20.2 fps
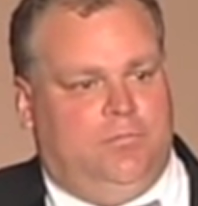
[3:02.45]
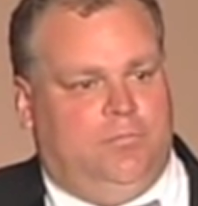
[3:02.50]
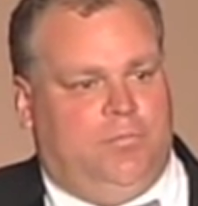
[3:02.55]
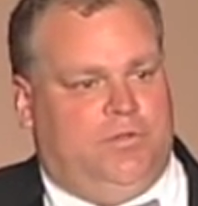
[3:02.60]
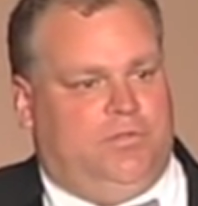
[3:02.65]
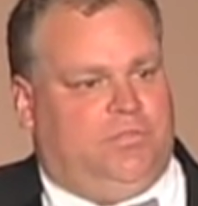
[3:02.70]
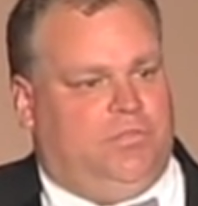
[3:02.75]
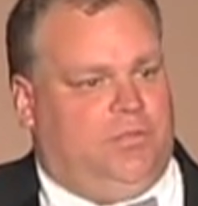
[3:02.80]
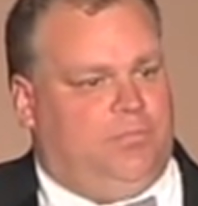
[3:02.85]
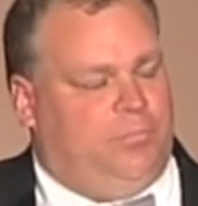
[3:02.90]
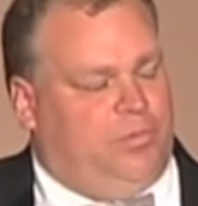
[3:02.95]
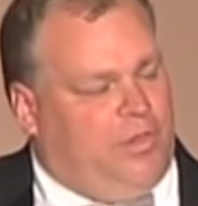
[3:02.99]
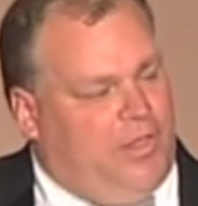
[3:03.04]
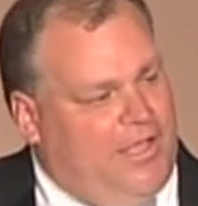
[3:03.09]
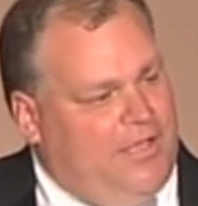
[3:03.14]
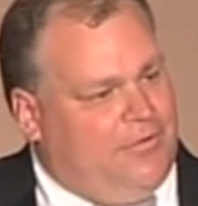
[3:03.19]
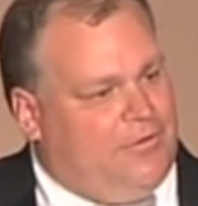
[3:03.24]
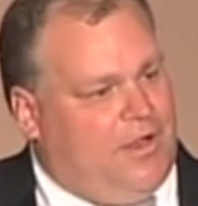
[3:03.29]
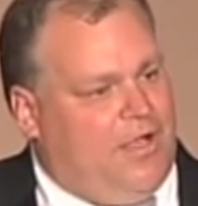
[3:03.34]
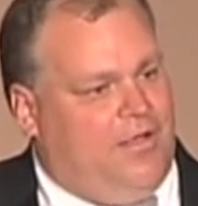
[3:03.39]
But the
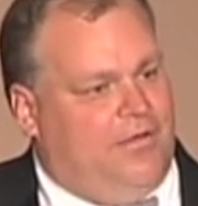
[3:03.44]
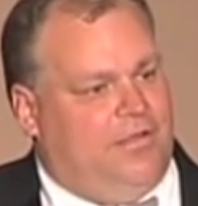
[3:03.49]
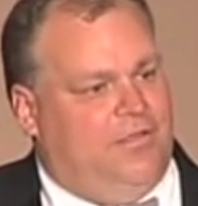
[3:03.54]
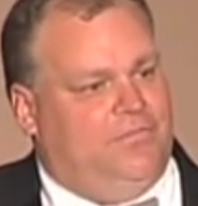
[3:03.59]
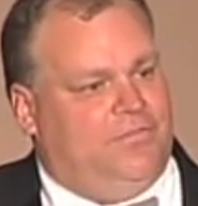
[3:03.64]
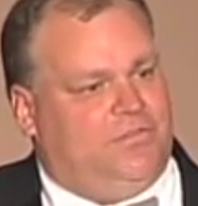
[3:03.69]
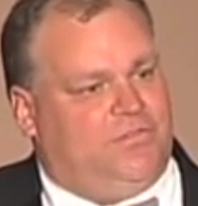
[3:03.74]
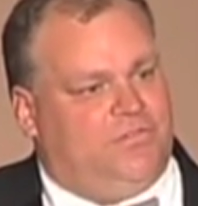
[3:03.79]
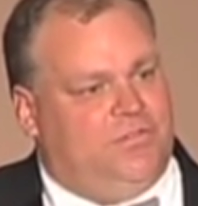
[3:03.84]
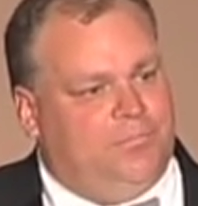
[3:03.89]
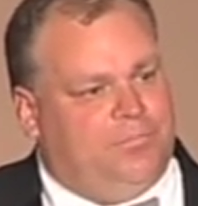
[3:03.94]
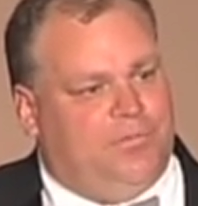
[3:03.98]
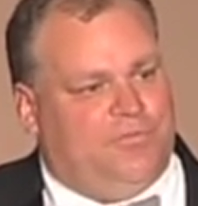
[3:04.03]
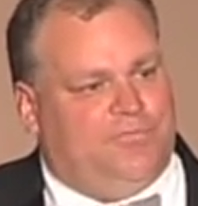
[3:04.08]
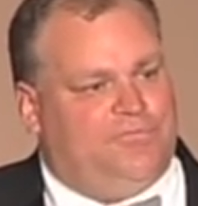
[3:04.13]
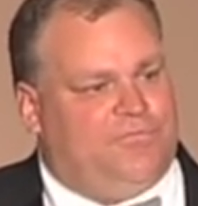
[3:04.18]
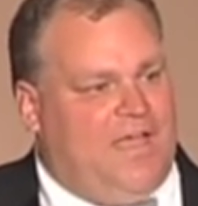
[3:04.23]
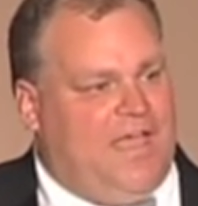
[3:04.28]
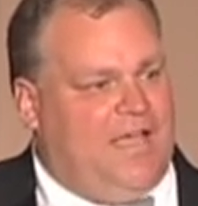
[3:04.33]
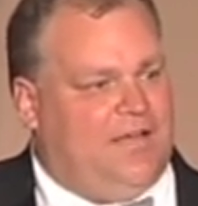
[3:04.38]
playground and the simple
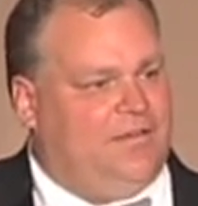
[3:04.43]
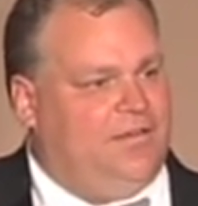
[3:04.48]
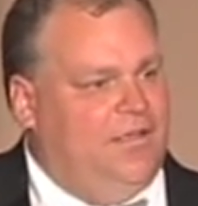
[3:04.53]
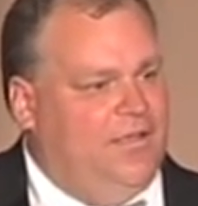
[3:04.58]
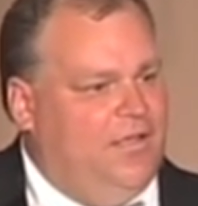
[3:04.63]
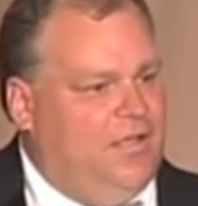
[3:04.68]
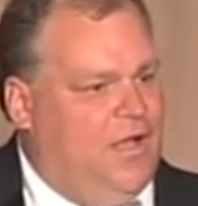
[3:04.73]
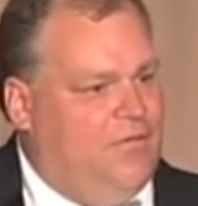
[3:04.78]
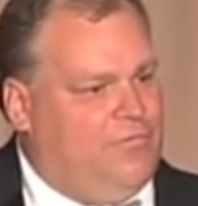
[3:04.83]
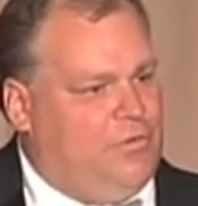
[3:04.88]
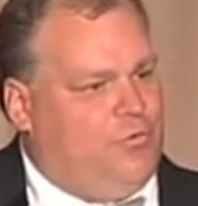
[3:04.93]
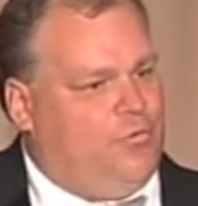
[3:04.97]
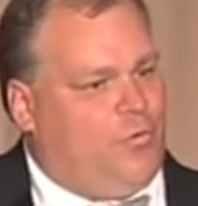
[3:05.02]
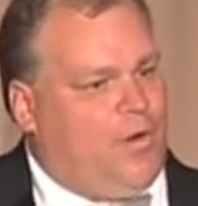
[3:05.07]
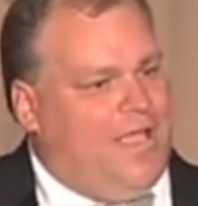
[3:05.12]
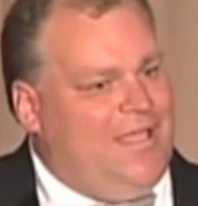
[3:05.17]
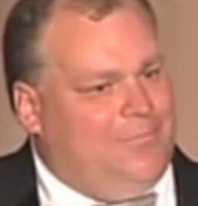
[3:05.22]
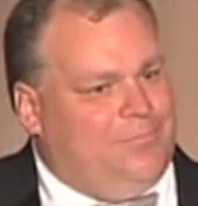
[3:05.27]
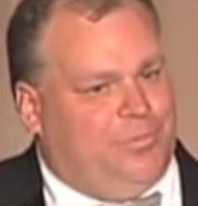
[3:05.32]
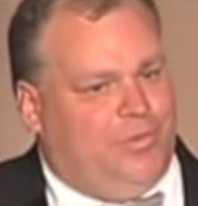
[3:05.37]
fact of a
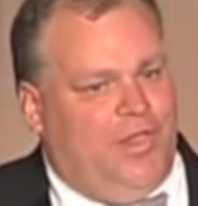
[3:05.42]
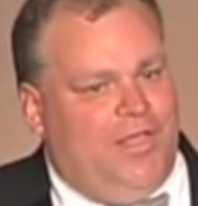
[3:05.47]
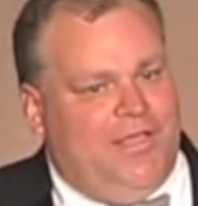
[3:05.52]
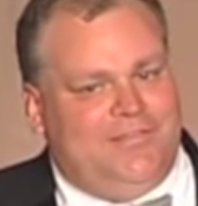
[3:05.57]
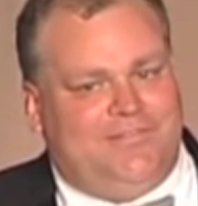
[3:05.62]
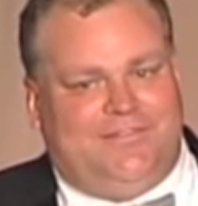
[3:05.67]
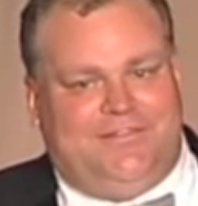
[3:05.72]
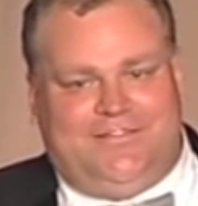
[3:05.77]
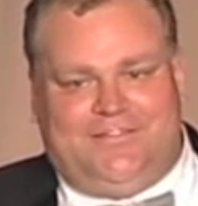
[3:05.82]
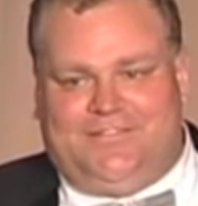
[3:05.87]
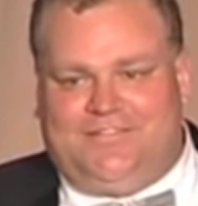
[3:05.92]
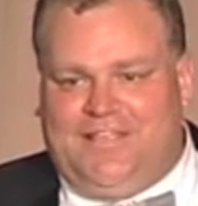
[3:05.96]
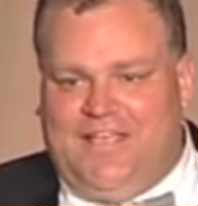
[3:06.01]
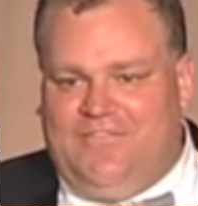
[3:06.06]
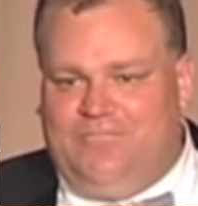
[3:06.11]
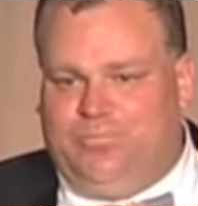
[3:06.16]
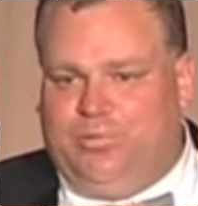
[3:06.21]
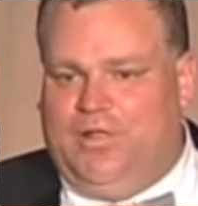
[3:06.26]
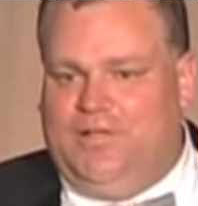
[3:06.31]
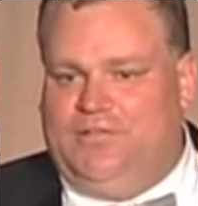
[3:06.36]
great place and a
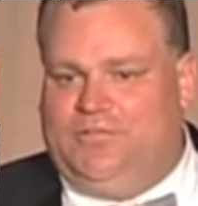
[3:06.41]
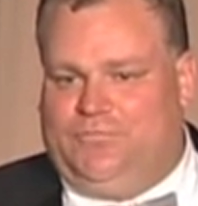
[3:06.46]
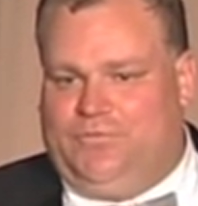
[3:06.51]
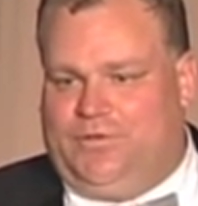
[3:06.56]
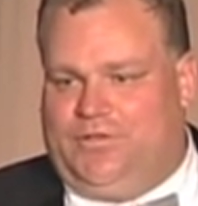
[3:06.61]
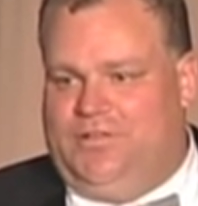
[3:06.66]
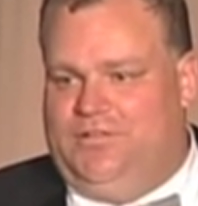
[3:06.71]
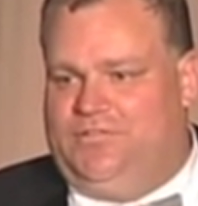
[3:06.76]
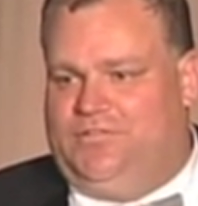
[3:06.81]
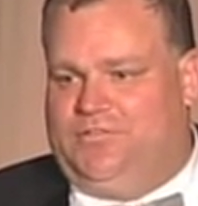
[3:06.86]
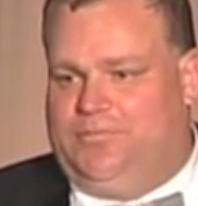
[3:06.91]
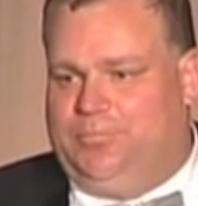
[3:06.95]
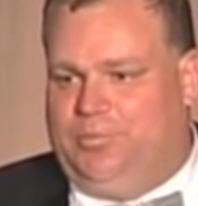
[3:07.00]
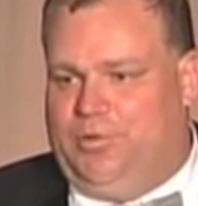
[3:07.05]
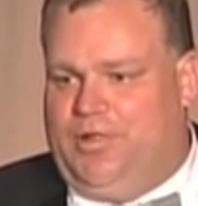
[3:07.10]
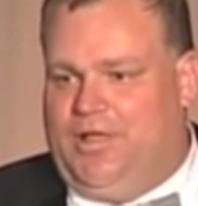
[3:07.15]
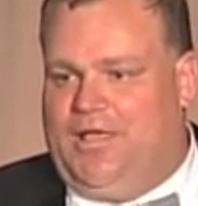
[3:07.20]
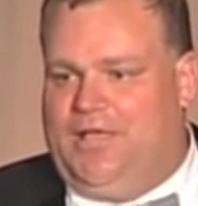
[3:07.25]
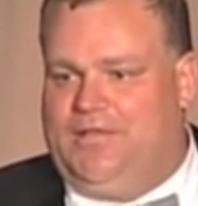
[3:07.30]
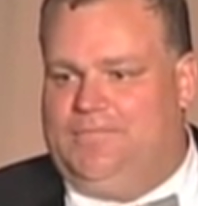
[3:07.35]
safe place for kids to
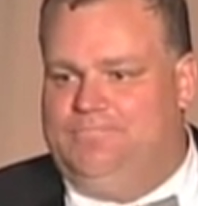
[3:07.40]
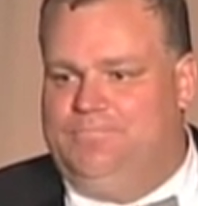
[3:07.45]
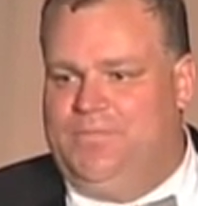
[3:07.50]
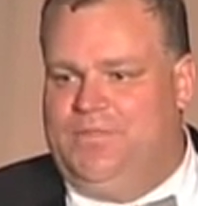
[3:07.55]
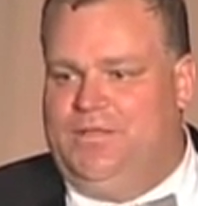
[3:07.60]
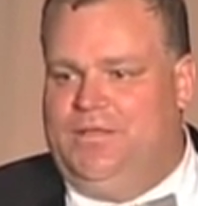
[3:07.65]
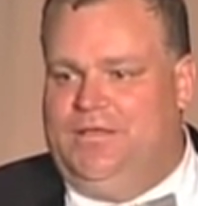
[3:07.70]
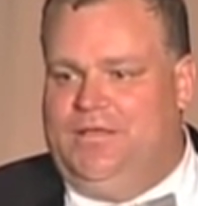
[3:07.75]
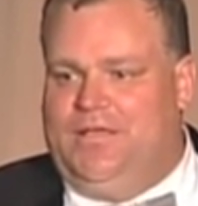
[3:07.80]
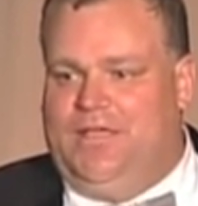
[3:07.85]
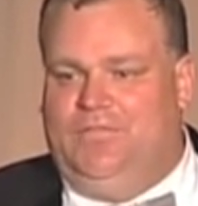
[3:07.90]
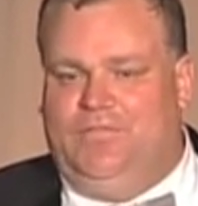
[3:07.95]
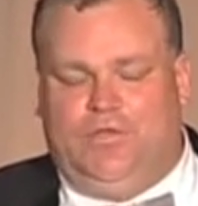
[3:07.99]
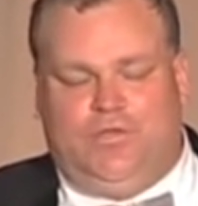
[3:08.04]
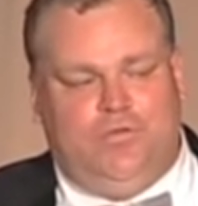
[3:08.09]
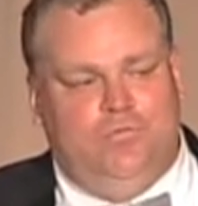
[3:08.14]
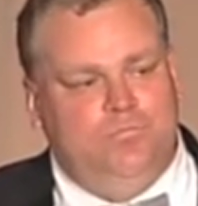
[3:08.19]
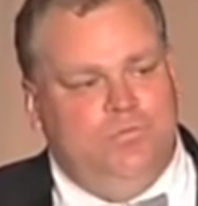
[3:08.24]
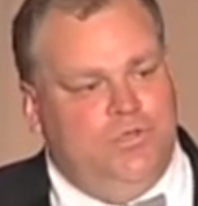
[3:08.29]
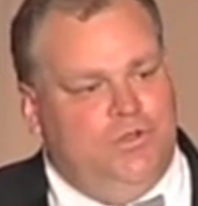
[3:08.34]
play and the
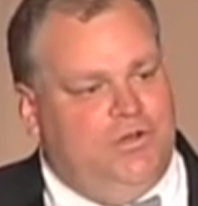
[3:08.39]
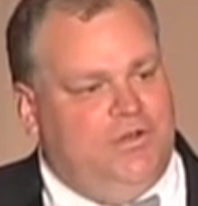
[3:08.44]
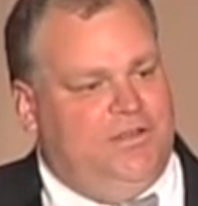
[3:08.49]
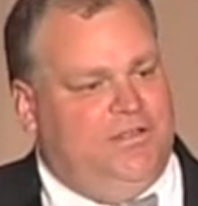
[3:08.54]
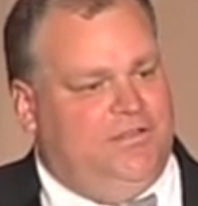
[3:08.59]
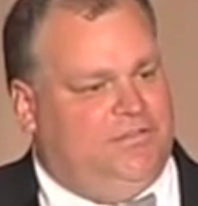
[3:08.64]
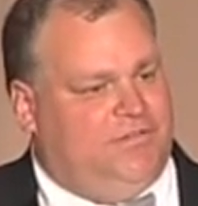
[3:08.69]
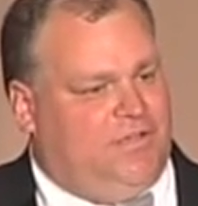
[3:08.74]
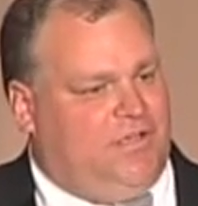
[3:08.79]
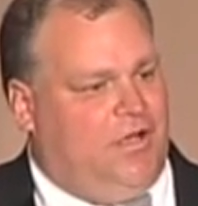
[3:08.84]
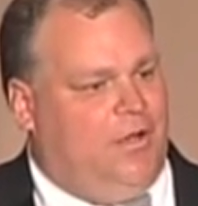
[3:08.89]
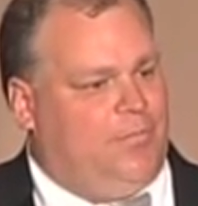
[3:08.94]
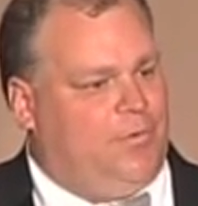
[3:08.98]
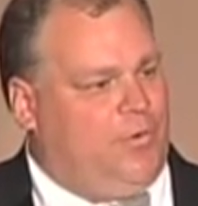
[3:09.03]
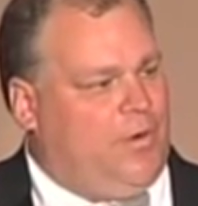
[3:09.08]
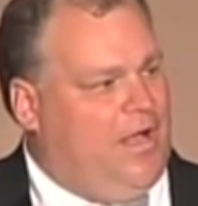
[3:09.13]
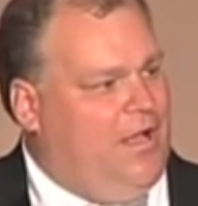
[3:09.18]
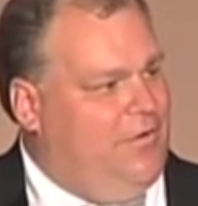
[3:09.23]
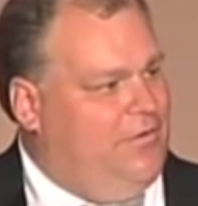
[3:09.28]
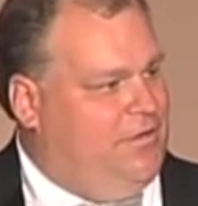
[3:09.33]
community to come
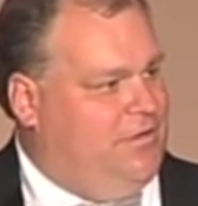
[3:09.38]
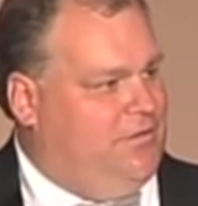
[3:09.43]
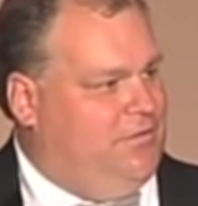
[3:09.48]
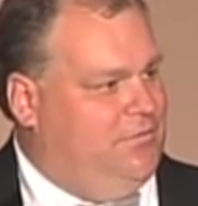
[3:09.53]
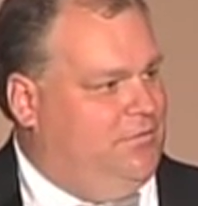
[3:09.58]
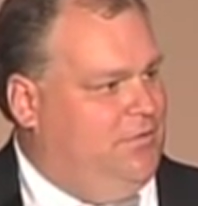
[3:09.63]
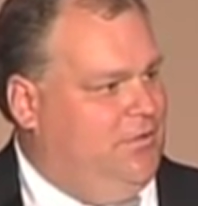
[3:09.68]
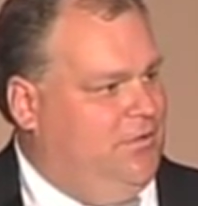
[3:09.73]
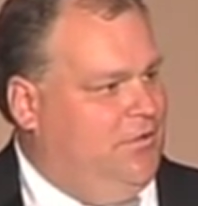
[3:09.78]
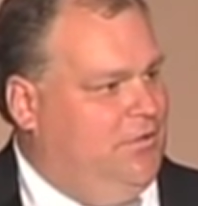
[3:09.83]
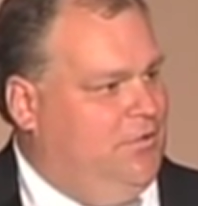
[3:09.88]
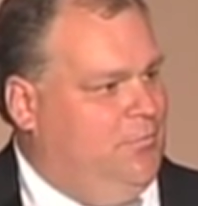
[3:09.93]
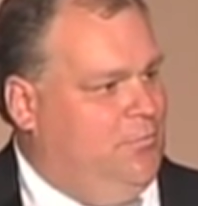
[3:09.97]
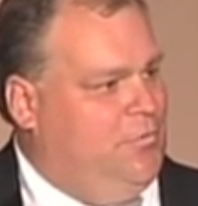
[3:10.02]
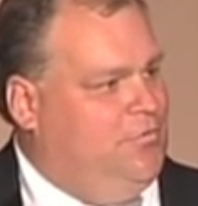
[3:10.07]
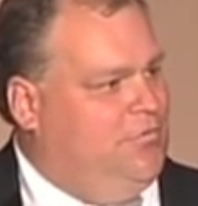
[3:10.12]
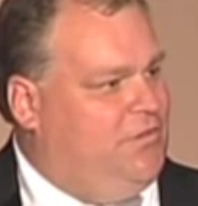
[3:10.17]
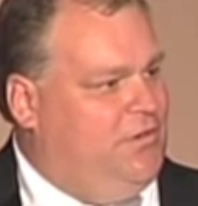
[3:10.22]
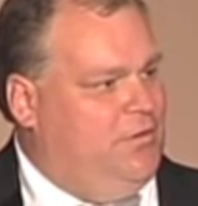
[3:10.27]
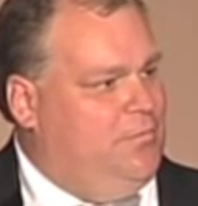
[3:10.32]
around it
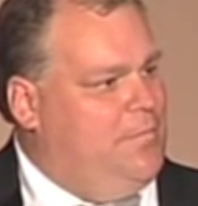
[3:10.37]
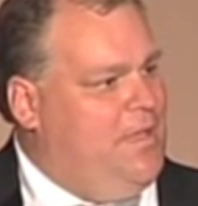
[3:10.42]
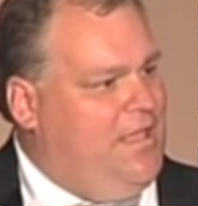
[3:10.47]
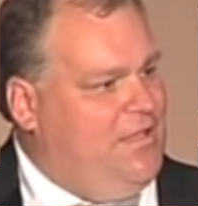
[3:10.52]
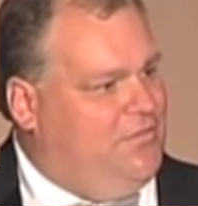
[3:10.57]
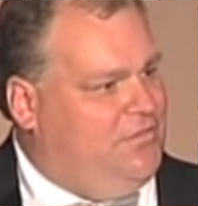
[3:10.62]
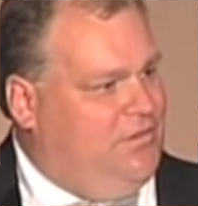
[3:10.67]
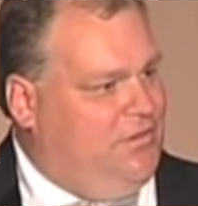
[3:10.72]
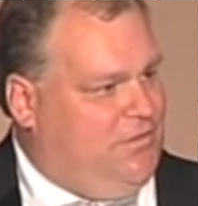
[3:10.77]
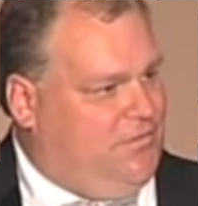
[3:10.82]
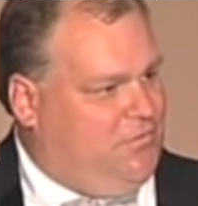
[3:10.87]
was an amazing